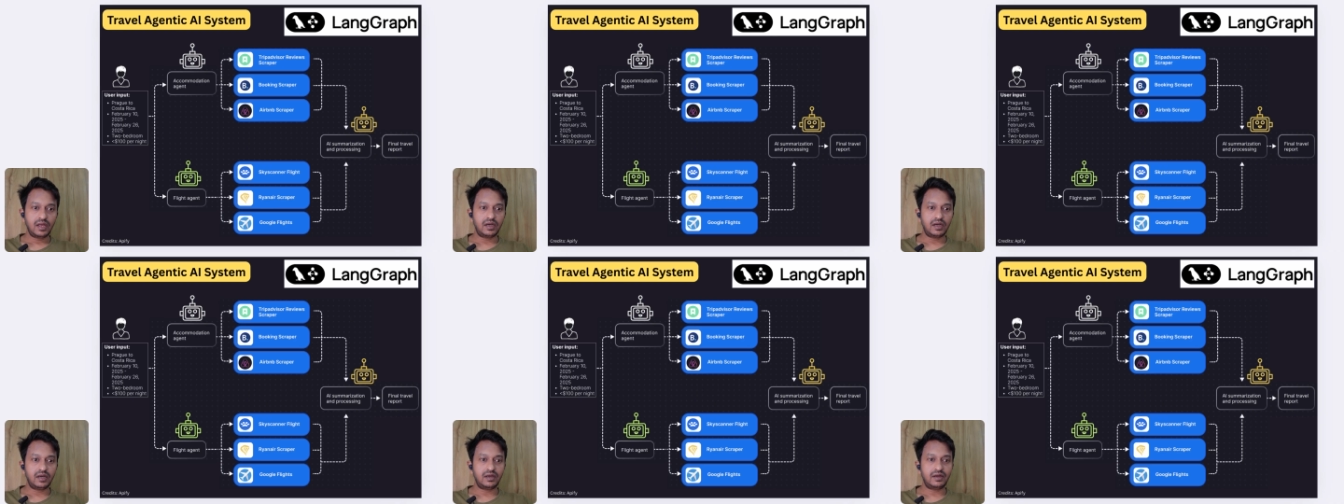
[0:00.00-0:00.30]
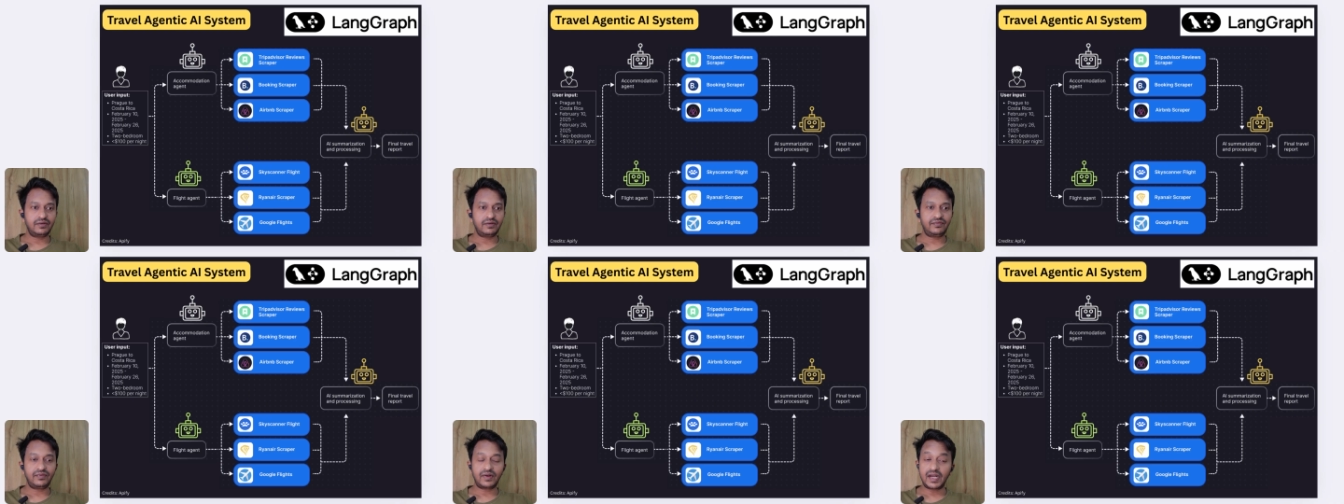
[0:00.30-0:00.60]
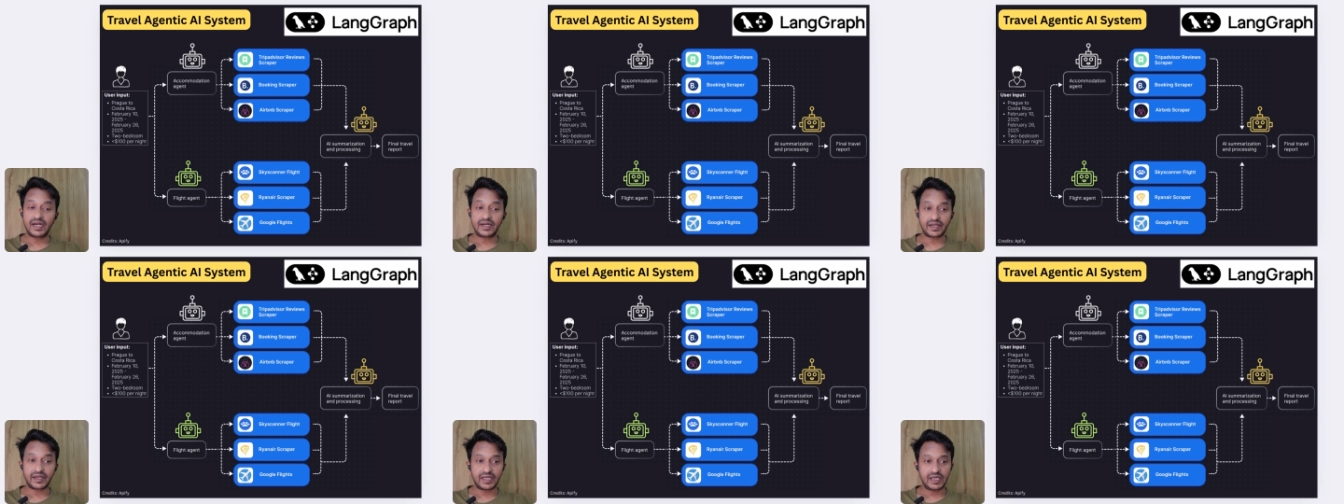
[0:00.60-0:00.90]
a
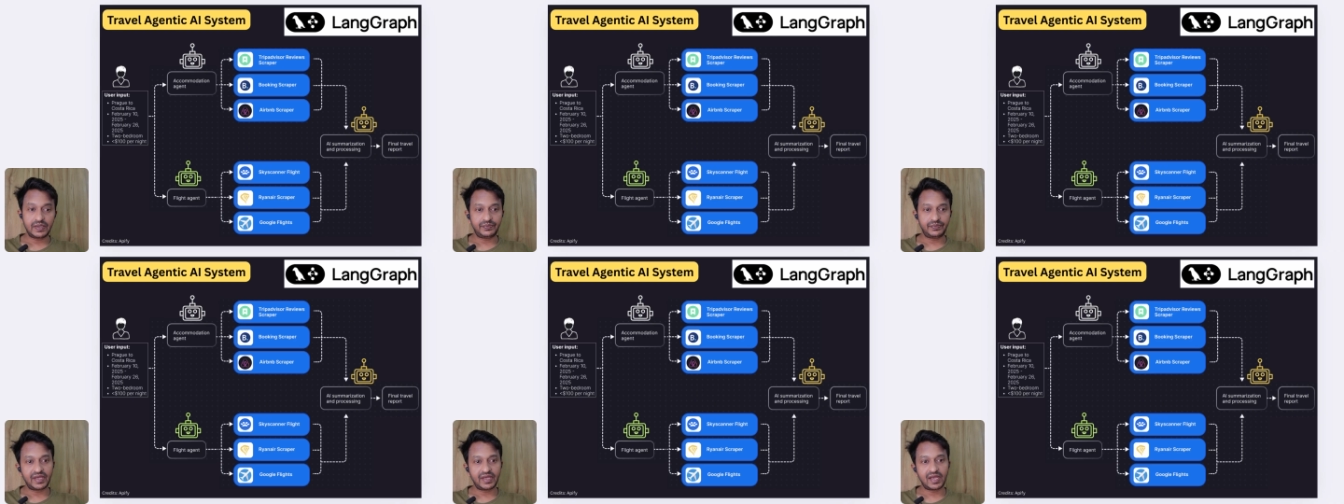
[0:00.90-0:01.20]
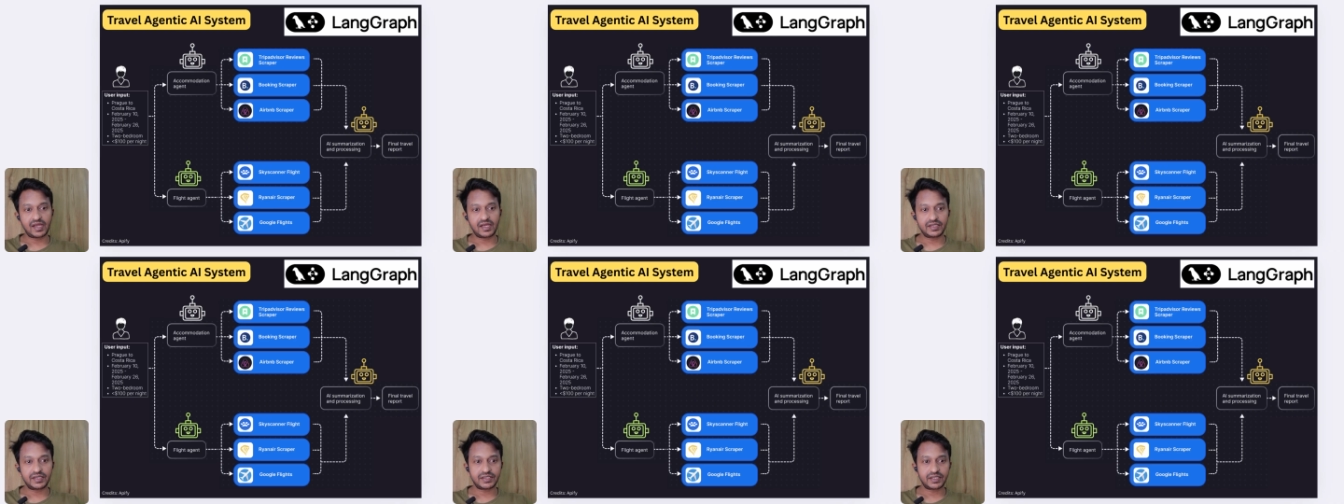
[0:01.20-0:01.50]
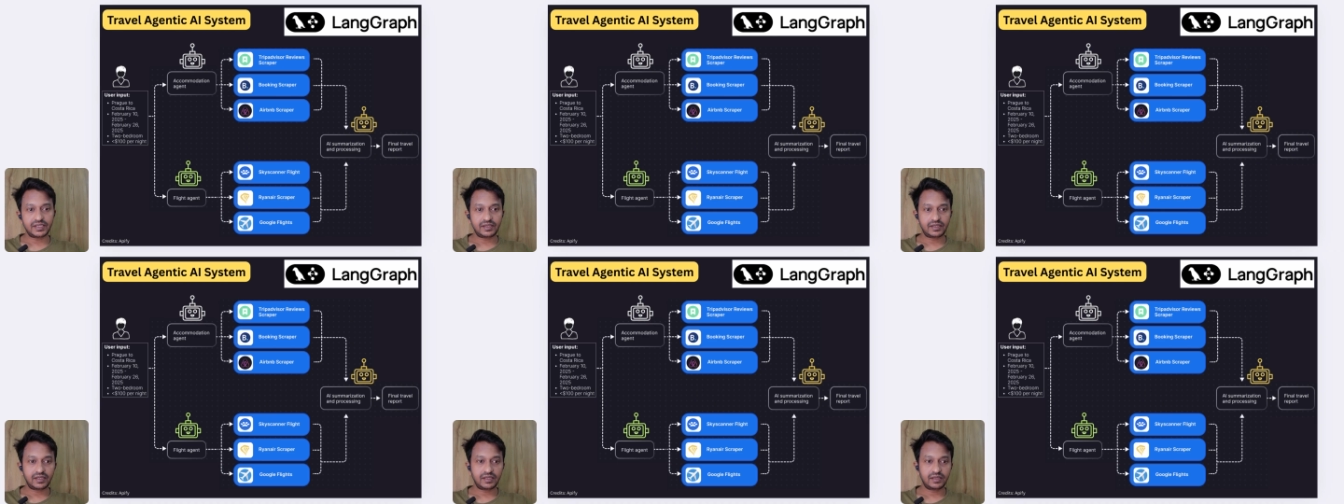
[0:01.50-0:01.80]
flight API
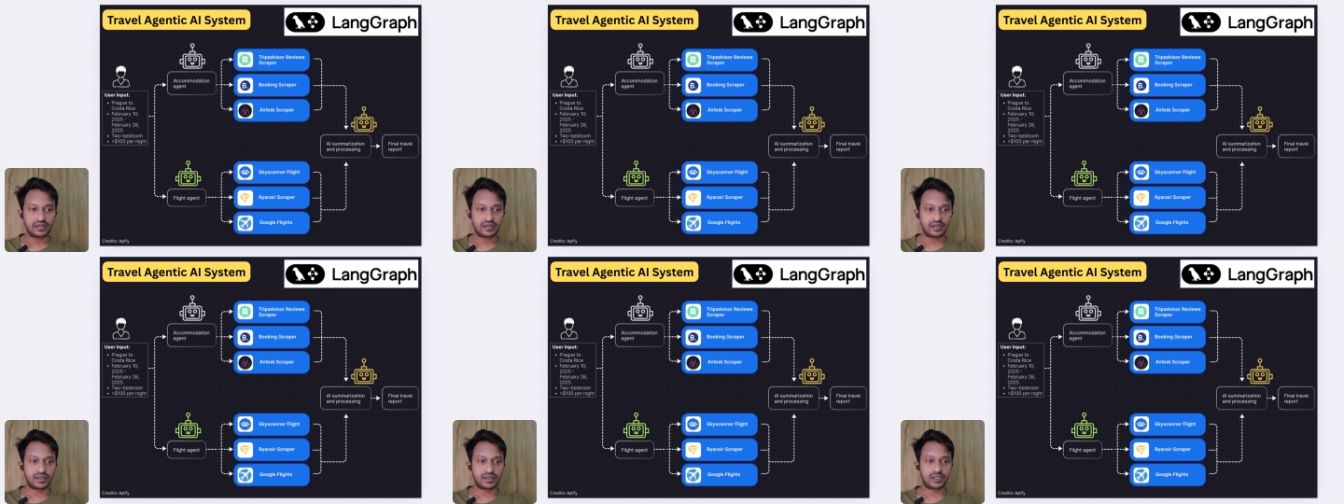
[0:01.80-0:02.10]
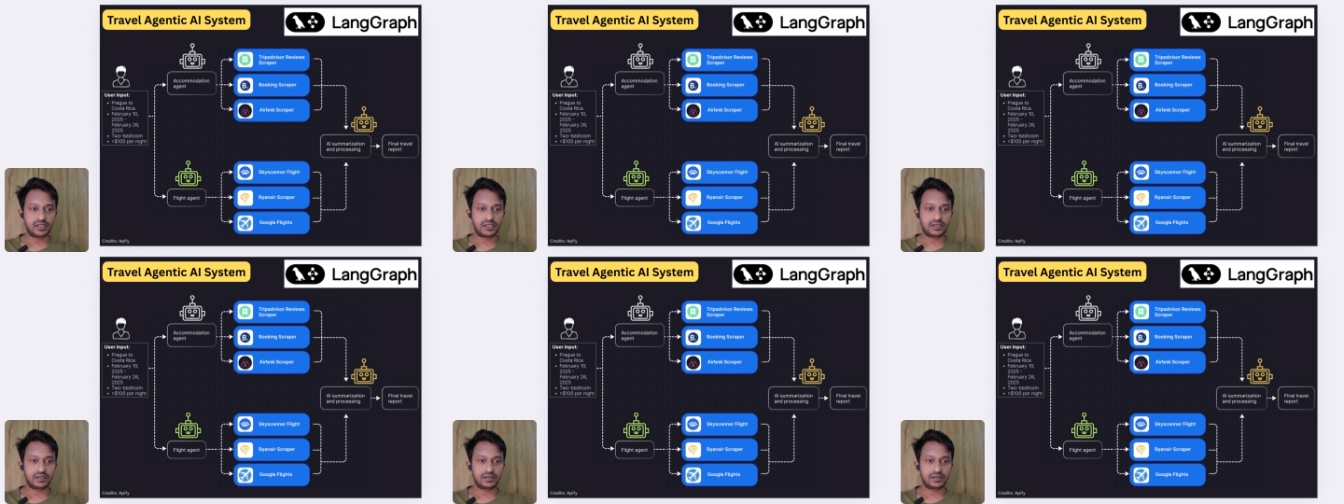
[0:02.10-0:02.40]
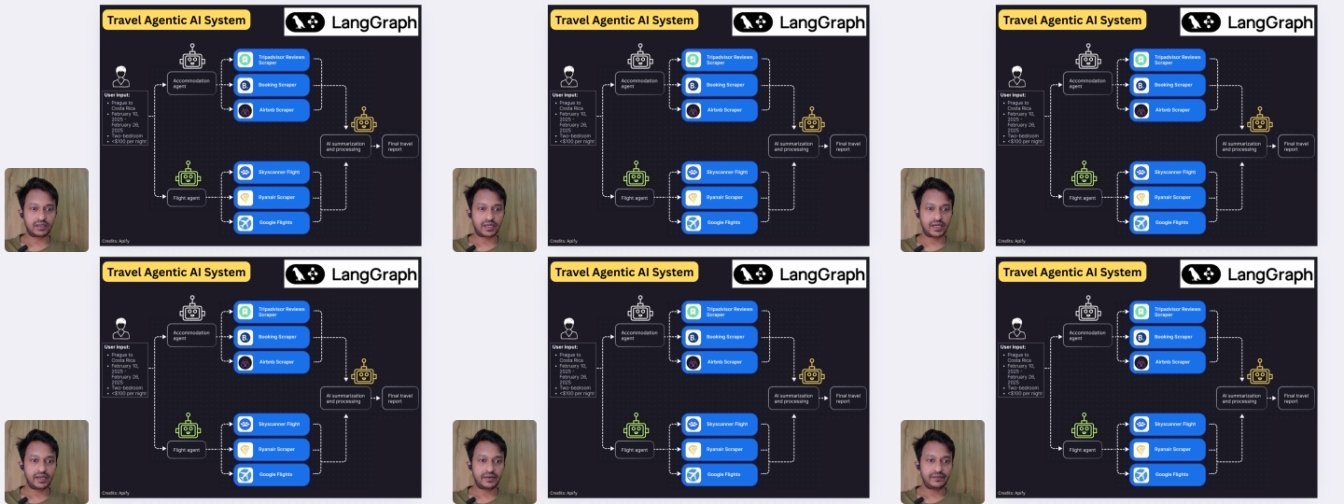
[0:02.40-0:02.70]
agent,
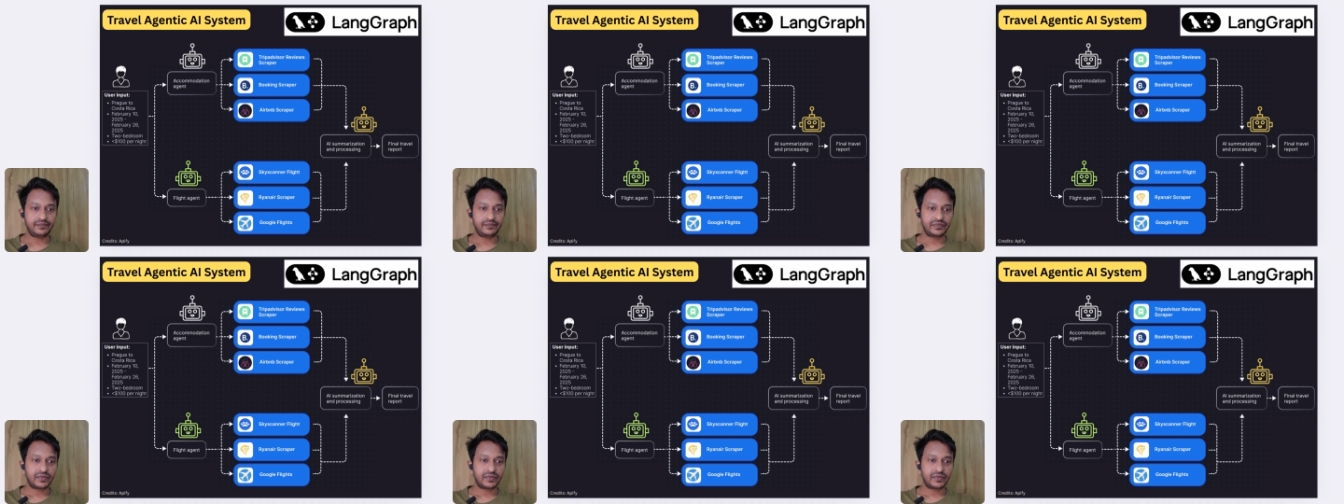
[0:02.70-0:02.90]
uh, right?